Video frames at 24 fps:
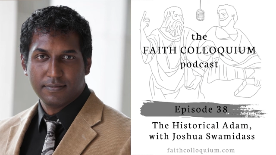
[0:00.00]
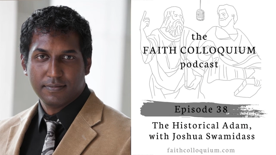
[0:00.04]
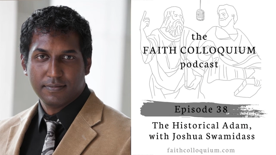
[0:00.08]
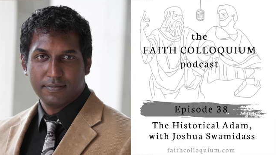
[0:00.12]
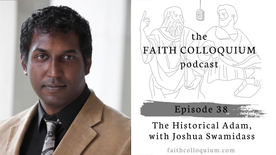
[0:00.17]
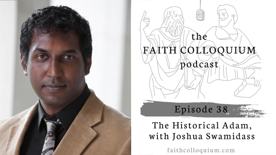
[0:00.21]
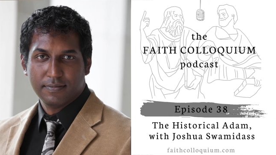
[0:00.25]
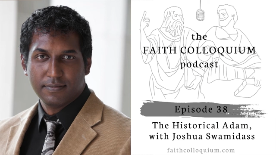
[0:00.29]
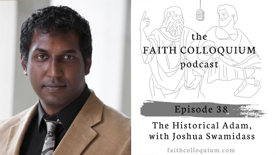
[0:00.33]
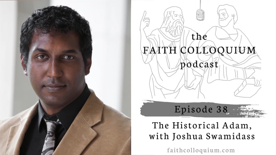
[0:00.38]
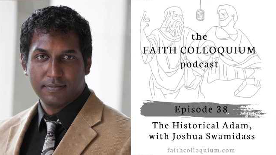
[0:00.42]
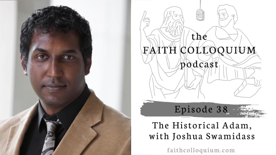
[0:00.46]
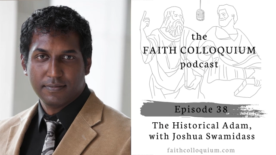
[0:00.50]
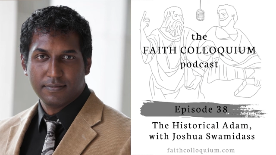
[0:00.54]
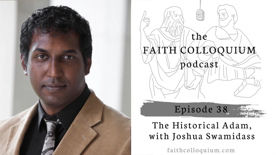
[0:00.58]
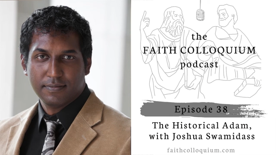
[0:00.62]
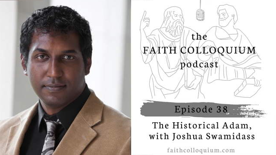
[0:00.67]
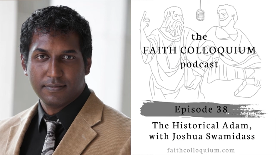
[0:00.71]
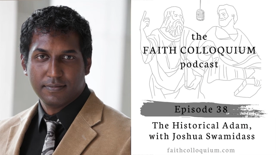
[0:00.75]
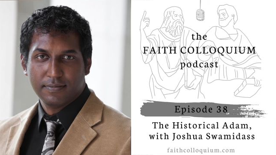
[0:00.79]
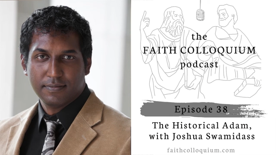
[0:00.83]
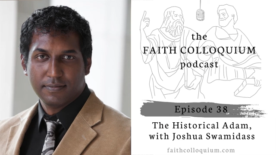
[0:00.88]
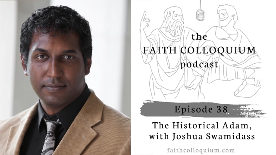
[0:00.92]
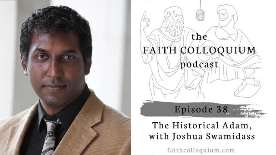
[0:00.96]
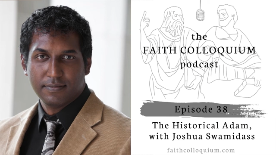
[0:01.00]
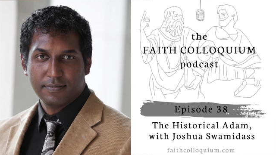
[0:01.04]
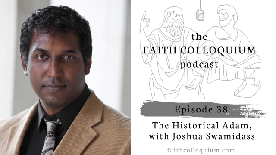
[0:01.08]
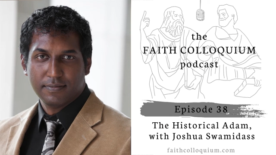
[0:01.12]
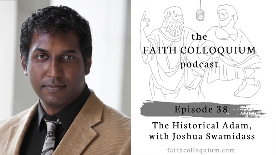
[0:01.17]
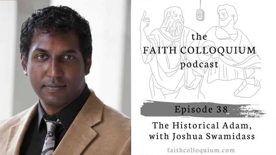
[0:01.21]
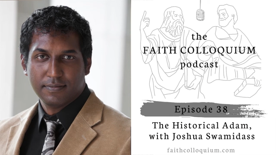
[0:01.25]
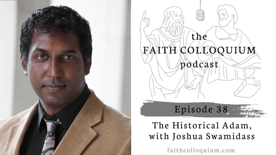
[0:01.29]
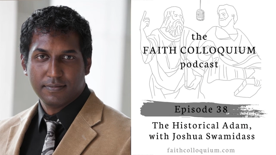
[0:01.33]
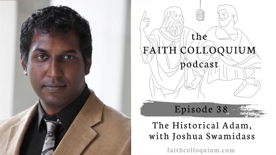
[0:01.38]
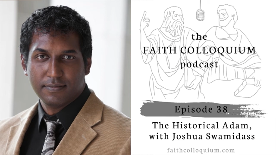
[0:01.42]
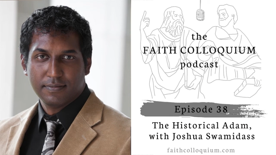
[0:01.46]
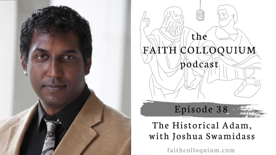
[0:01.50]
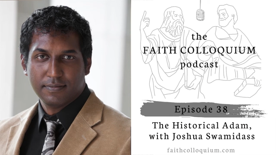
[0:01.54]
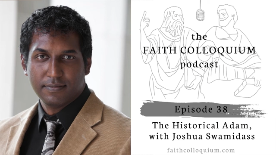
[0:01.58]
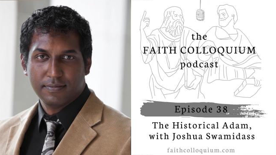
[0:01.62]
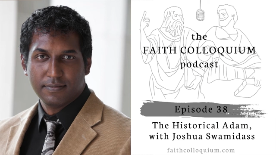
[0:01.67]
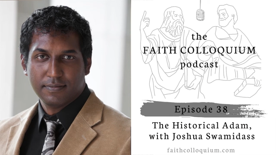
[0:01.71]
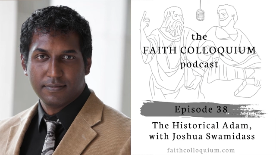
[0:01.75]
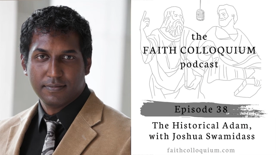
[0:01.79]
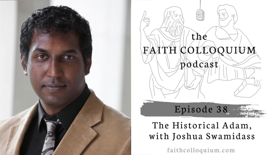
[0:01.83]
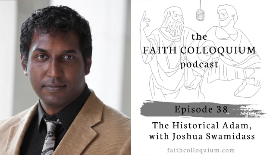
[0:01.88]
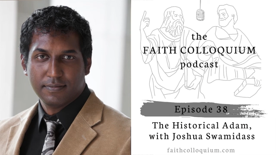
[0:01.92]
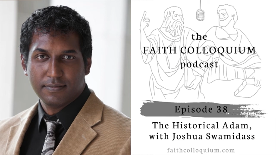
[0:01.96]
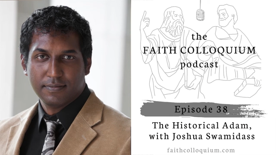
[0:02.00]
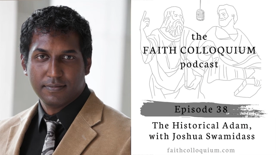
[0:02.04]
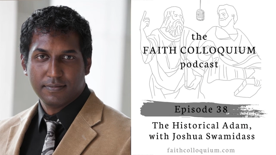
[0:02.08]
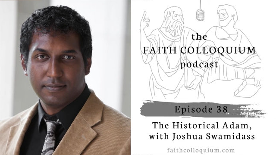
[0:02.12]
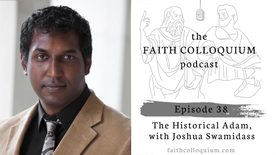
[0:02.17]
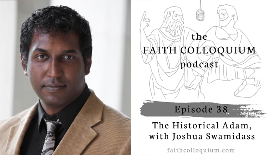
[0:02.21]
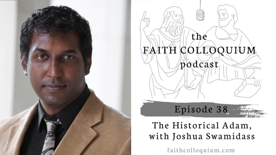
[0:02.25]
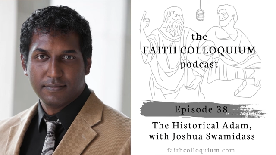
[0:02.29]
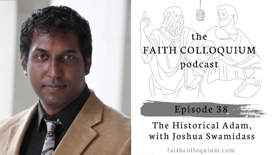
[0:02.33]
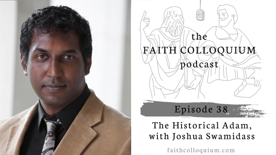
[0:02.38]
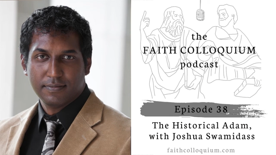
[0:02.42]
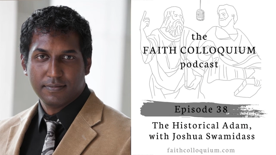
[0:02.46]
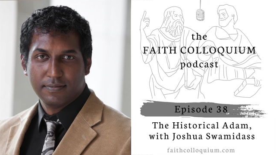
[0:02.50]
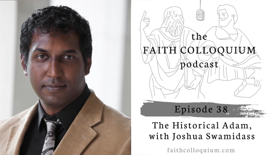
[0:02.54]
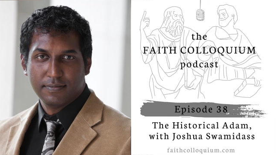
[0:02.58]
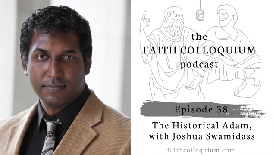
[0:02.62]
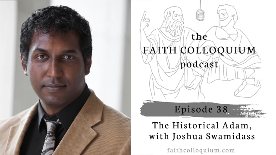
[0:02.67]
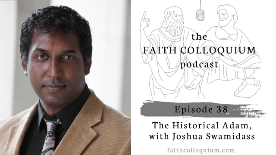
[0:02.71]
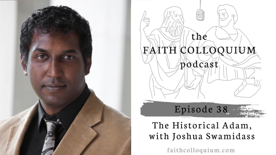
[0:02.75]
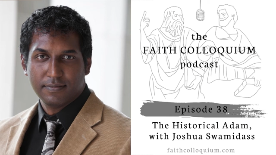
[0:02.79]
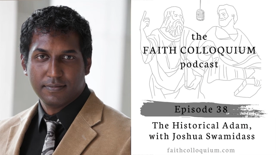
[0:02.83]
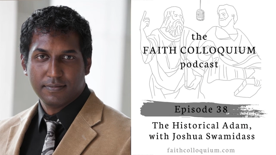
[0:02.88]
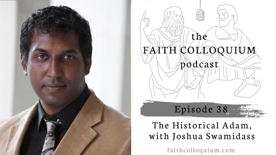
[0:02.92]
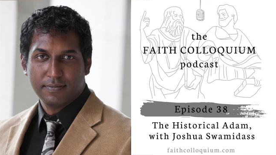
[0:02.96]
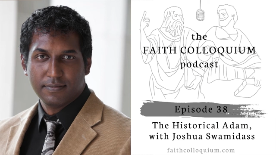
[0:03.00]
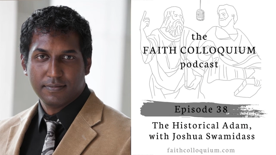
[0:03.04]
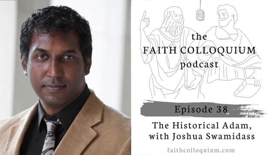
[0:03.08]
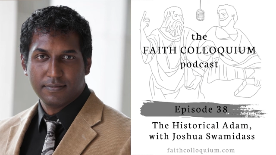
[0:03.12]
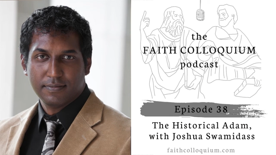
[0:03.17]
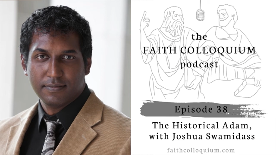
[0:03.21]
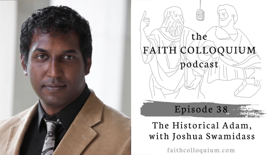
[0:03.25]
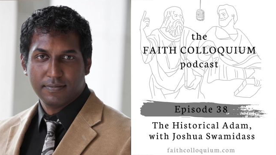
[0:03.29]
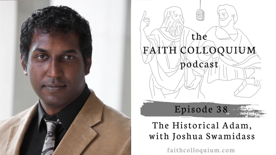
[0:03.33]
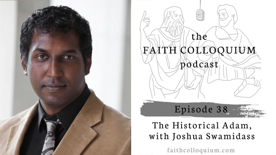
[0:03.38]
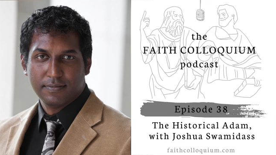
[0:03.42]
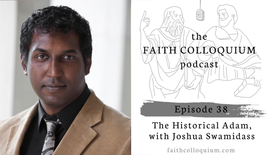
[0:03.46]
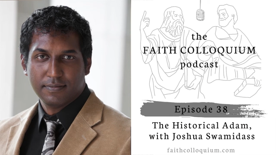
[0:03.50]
(no lip movement)